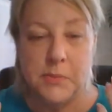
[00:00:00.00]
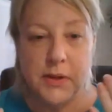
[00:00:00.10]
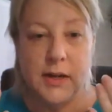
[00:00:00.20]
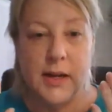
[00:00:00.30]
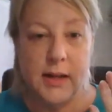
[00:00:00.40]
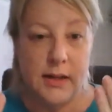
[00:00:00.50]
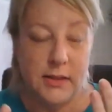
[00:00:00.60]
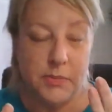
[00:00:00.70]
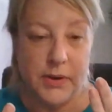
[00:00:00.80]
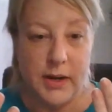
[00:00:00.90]
but
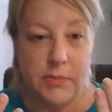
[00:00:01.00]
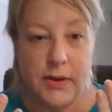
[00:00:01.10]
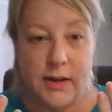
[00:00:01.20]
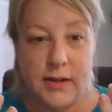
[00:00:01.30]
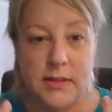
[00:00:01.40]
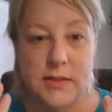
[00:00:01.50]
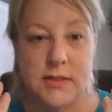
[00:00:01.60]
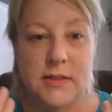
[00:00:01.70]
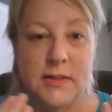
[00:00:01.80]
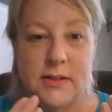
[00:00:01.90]
Labria products,
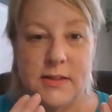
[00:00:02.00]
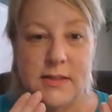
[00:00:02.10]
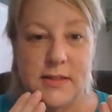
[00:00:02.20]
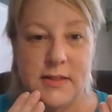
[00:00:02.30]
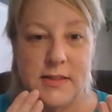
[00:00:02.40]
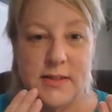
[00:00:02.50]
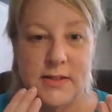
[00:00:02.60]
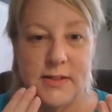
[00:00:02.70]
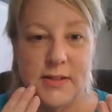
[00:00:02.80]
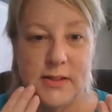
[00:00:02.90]
you can see it's
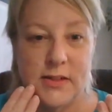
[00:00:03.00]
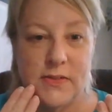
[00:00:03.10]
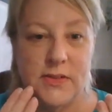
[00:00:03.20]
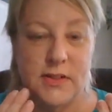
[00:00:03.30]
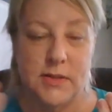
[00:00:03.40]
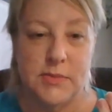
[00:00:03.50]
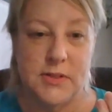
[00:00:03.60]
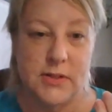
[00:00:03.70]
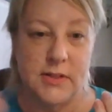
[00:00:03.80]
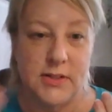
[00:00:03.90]
starting to lift and I'm
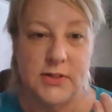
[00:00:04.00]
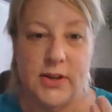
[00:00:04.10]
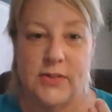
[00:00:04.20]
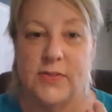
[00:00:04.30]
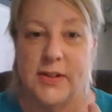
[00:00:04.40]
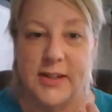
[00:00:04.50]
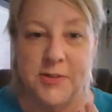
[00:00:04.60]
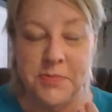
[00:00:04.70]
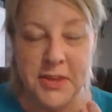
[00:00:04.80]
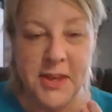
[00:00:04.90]
starting to talk funny.
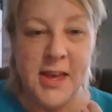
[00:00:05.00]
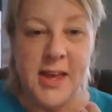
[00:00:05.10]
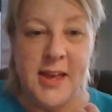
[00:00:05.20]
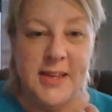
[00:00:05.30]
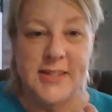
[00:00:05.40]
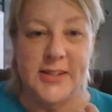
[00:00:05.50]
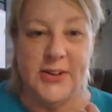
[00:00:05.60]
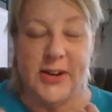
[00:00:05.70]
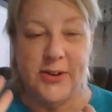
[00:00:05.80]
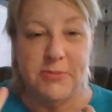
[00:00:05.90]
So I